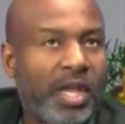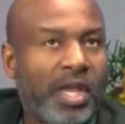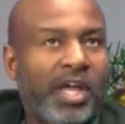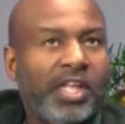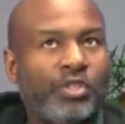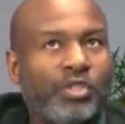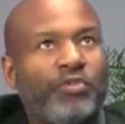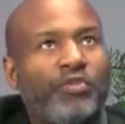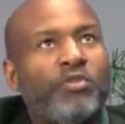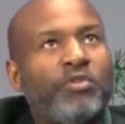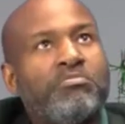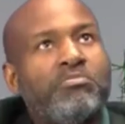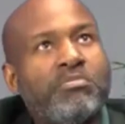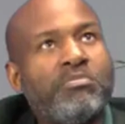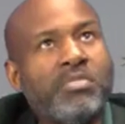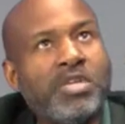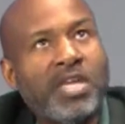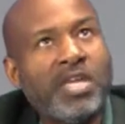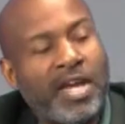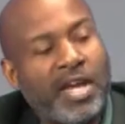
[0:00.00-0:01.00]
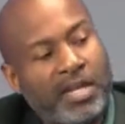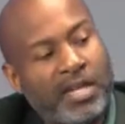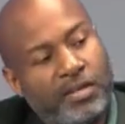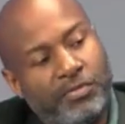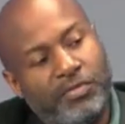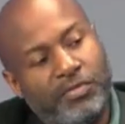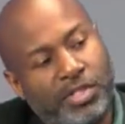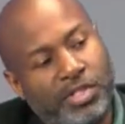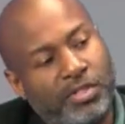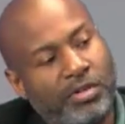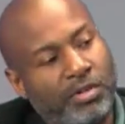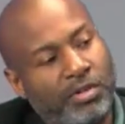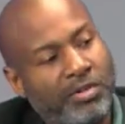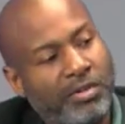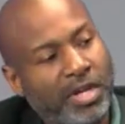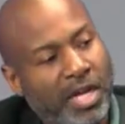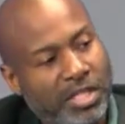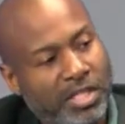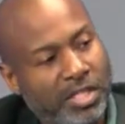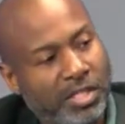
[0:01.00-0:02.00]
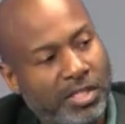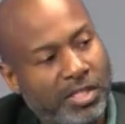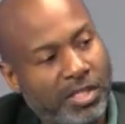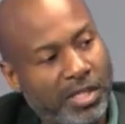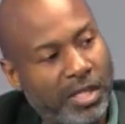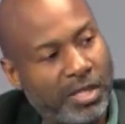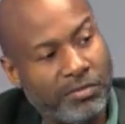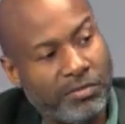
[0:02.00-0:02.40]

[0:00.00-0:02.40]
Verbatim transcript: And so for me, I had a visceral reaction to that.